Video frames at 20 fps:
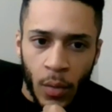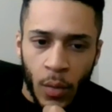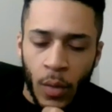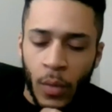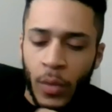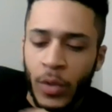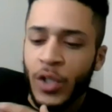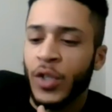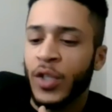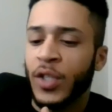
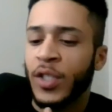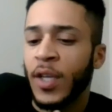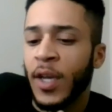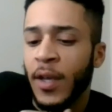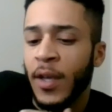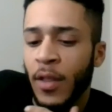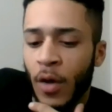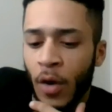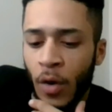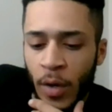what would you
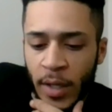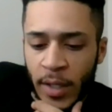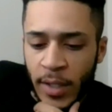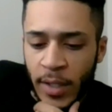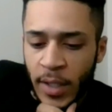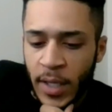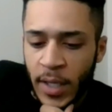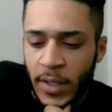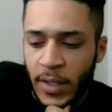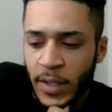say though
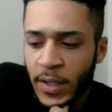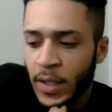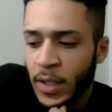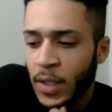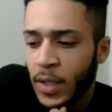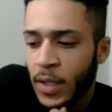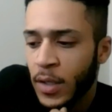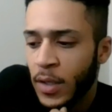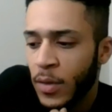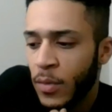is is
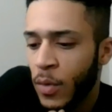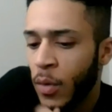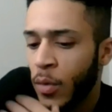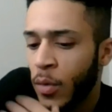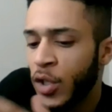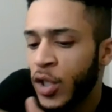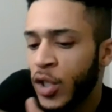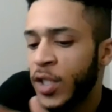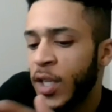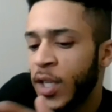where
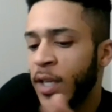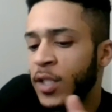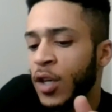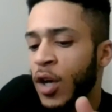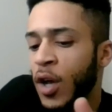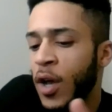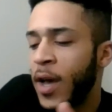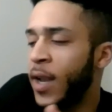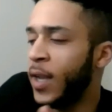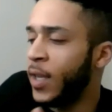would you say it's
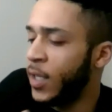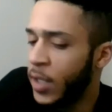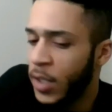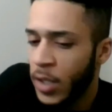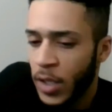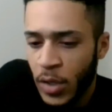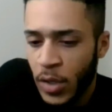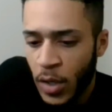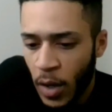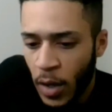all headed?
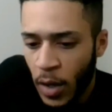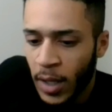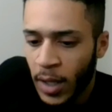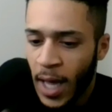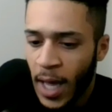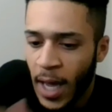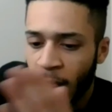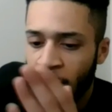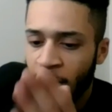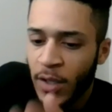A
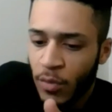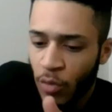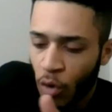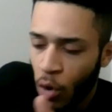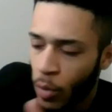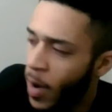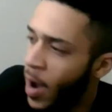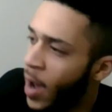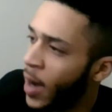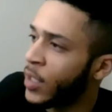lot of this
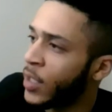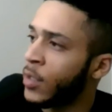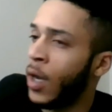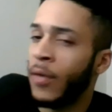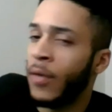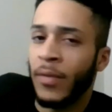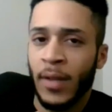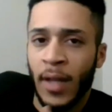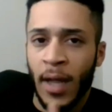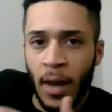robotic
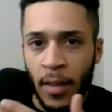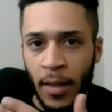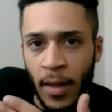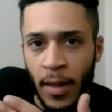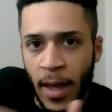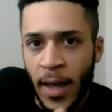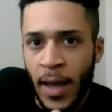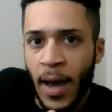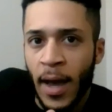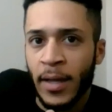stuff, a lot of the
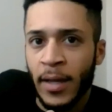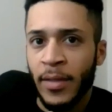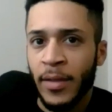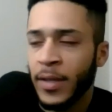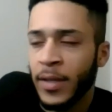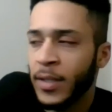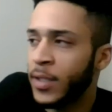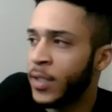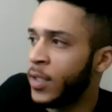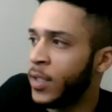AI
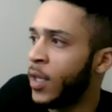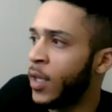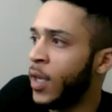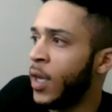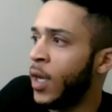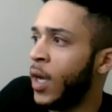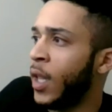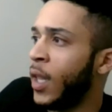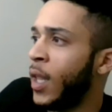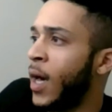things,
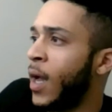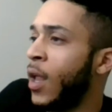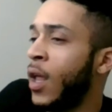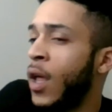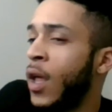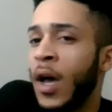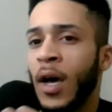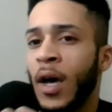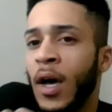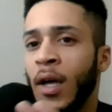a lot.
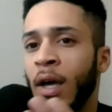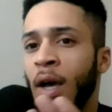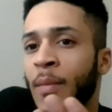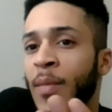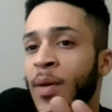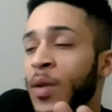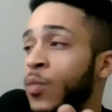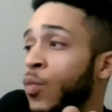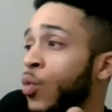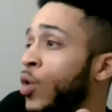I
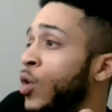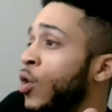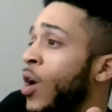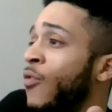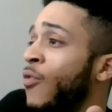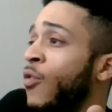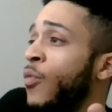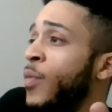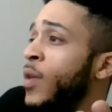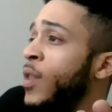mean, would there
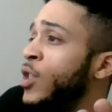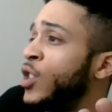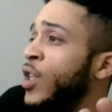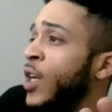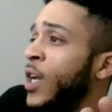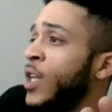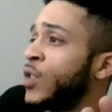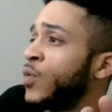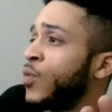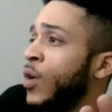ever be a
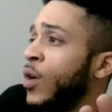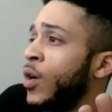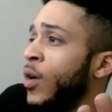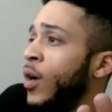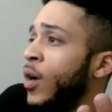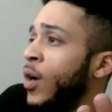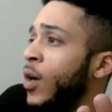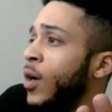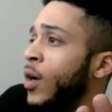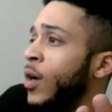chance where
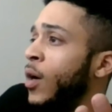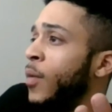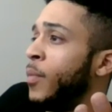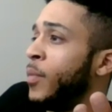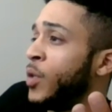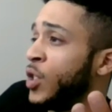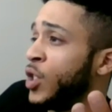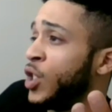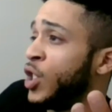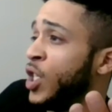a, a
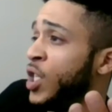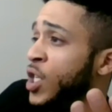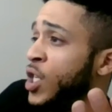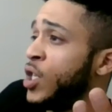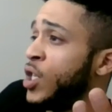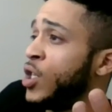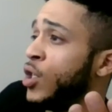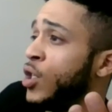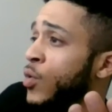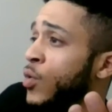
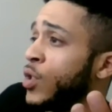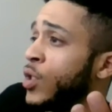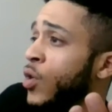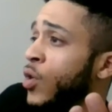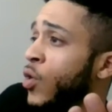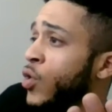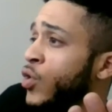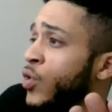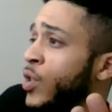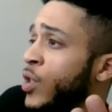machine could do a
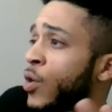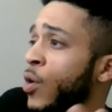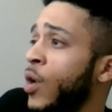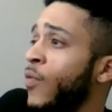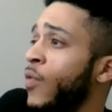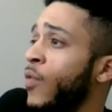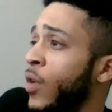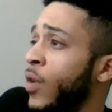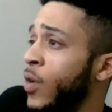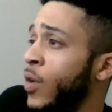surgery? You don't
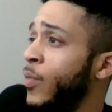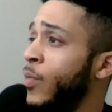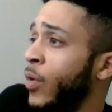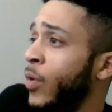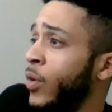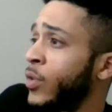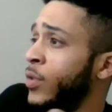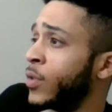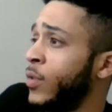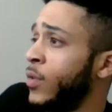even need a
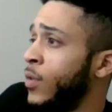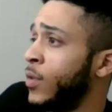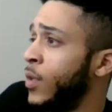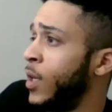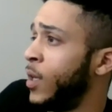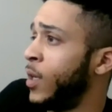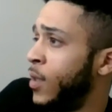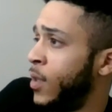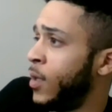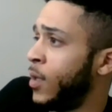person.
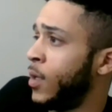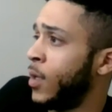Like